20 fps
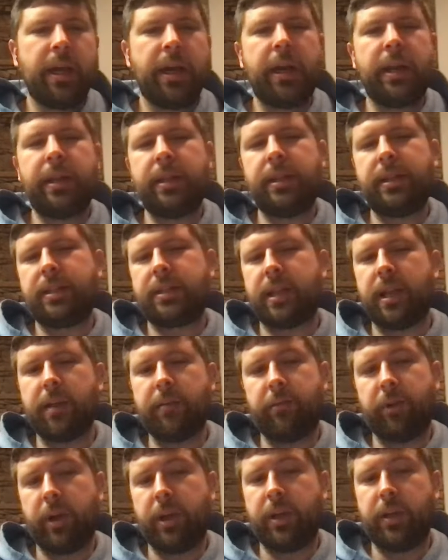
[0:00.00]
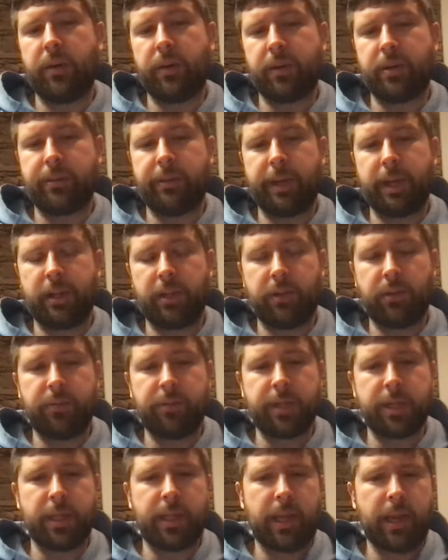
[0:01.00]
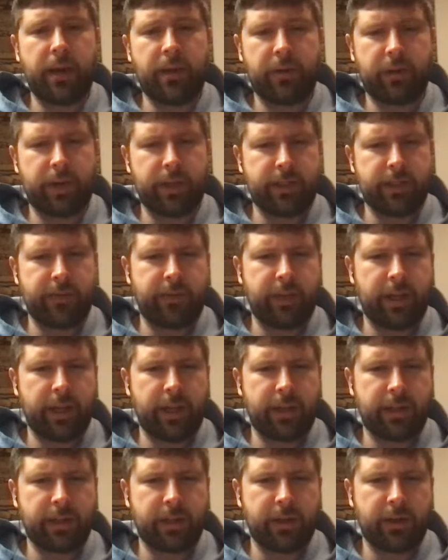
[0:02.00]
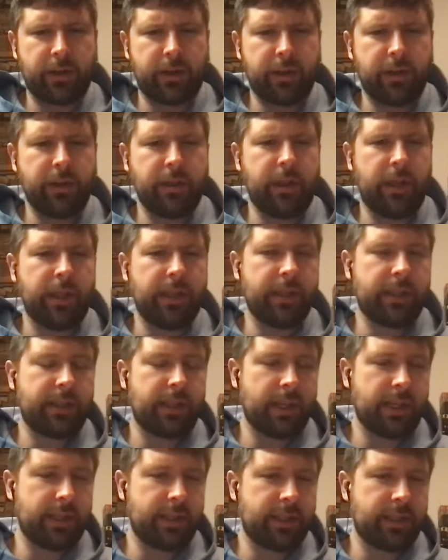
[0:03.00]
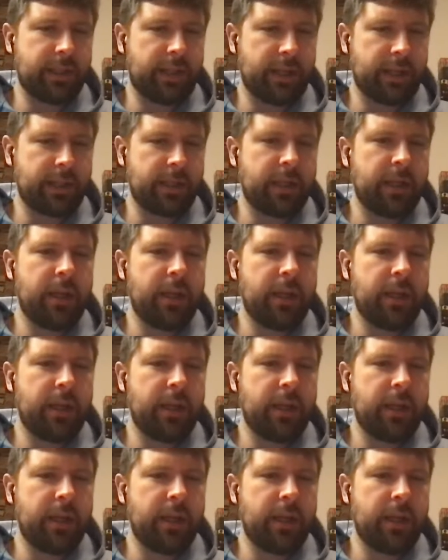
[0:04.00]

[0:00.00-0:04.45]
and in the same way you are to make loops in the outer edge of the end curtain in the second set.